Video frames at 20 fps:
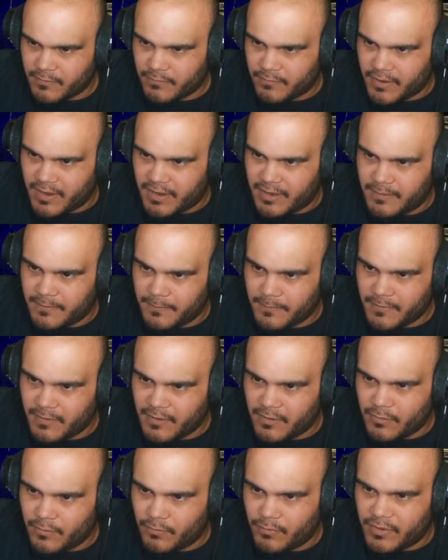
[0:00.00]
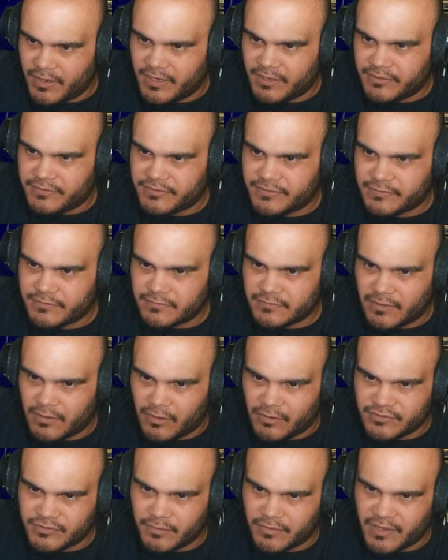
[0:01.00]
right? Which
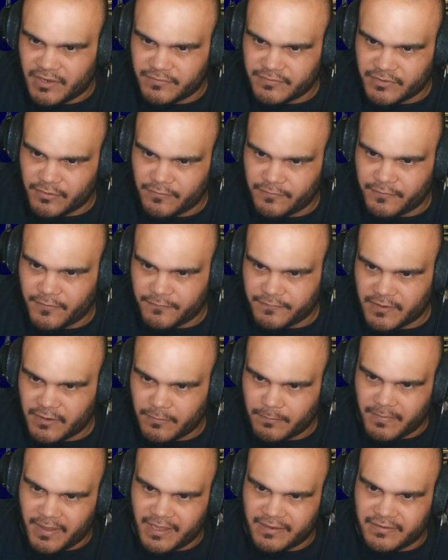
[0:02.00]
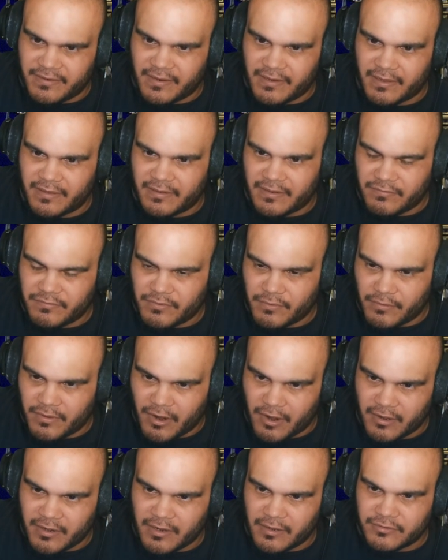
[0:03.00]
also gives you 15 of magic. It gives you
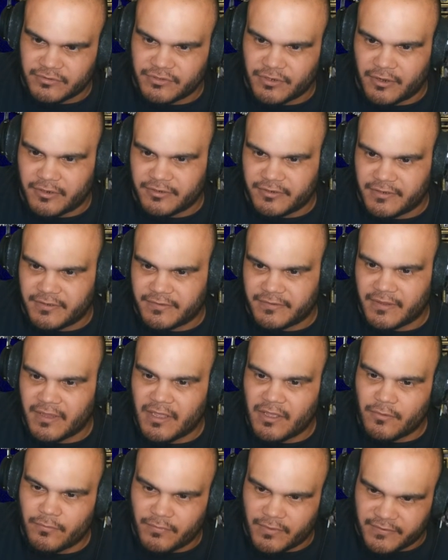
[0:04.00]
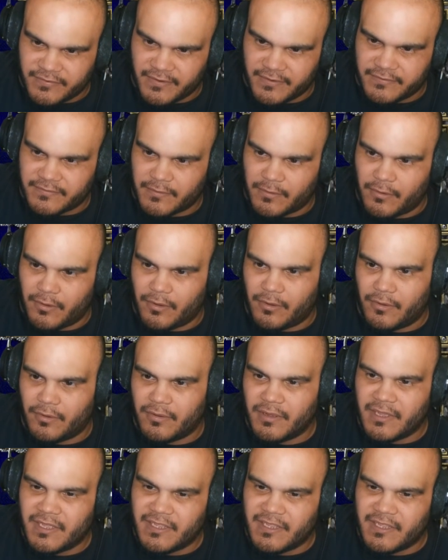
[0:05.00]
guardian charges, resist all,